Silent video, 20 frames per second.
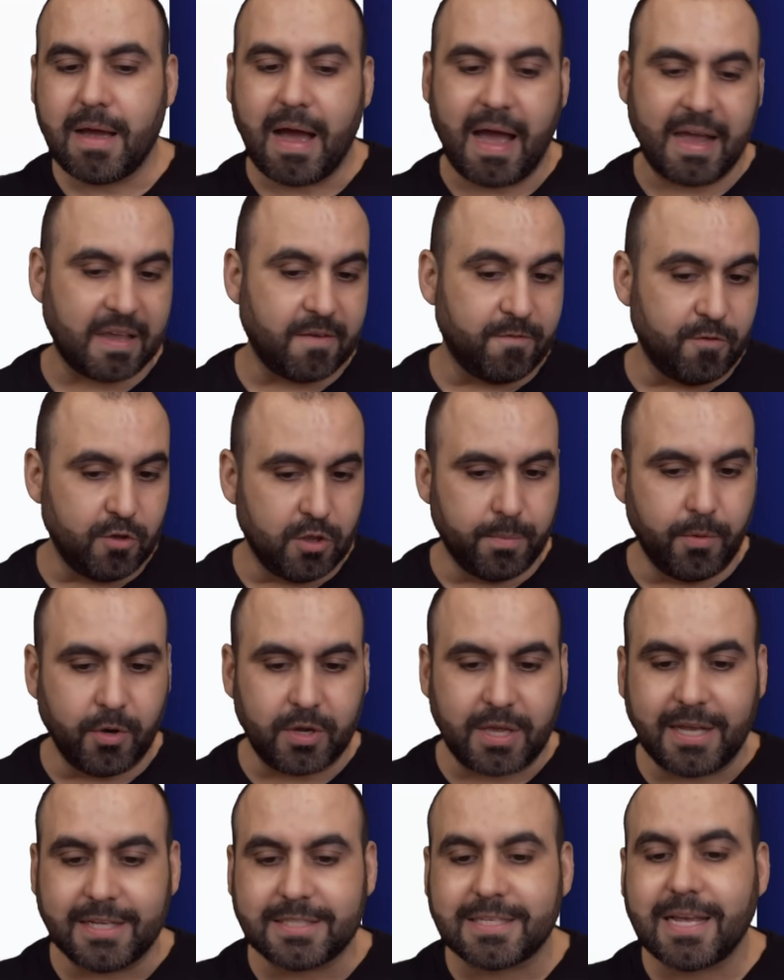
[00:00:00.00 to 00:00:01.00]
I can view the
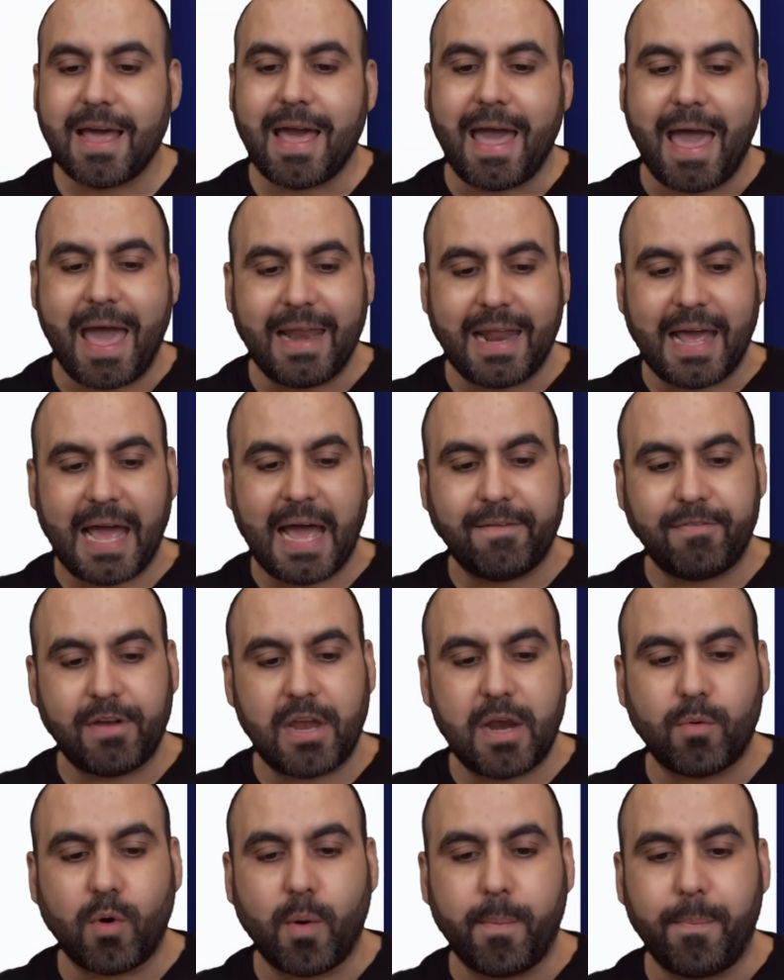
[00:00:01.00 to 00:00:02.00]
bookings, and I have
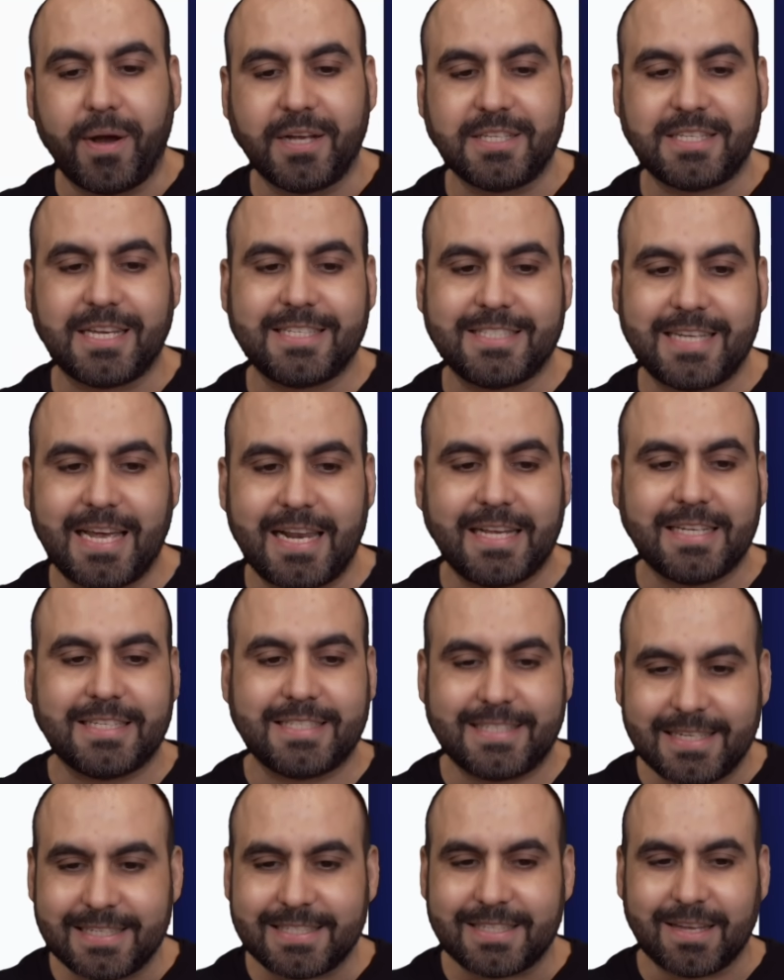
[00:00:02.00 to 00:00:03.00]
a robust settings
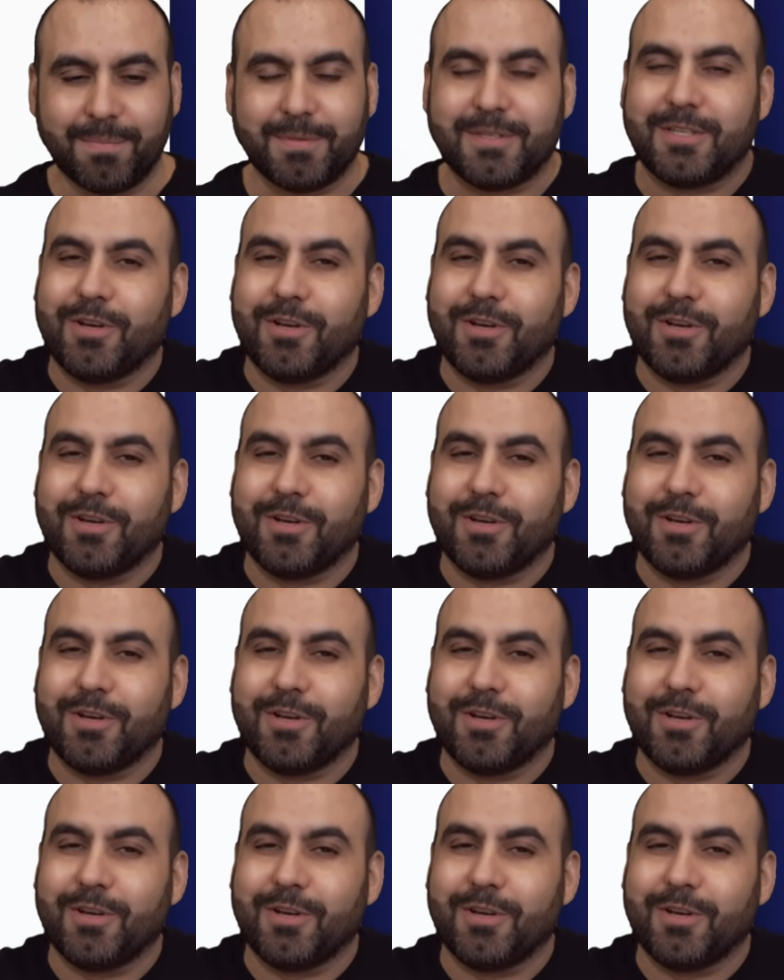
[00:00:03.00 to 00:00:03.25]
system.